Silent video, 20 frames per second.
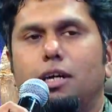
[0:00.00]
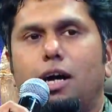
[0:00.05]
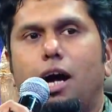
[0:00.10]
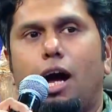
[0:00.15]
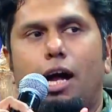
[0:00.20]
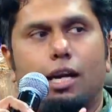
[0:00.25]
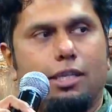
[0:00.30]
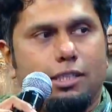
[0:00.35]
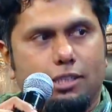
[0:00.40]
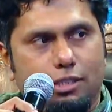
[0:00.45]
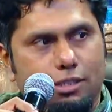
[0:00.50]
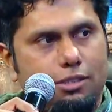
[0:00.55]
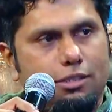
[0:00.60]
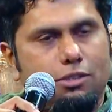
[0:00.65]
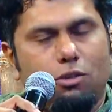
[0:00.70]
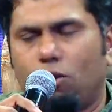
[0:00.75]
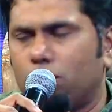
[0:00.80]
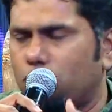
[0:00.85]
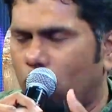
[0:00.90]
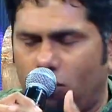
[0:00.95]
artists
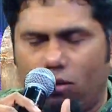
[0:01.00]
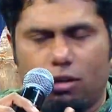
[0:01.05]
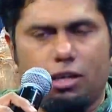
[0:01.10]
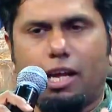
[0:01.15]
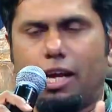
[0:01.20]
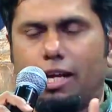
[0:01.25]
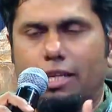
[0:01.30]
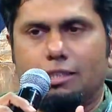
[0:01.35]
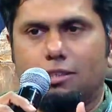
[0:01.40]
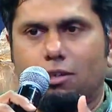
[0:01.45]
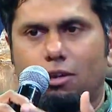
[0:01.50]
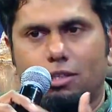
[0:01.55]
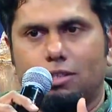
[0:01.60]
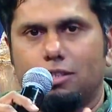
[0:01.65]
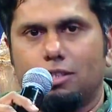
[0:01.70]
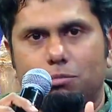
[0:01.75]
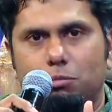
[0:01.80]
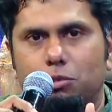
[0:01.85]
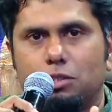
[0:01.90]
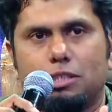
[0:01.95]
of all kinds, not
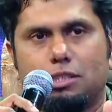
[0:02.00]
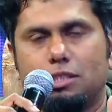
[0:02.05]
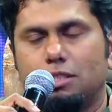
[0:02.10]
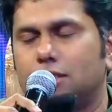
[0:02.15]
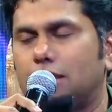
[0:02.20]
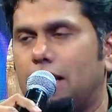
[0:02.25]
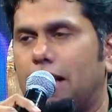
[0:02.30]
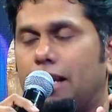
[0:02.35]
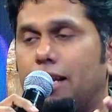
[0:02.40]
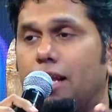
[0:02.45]
just musicians.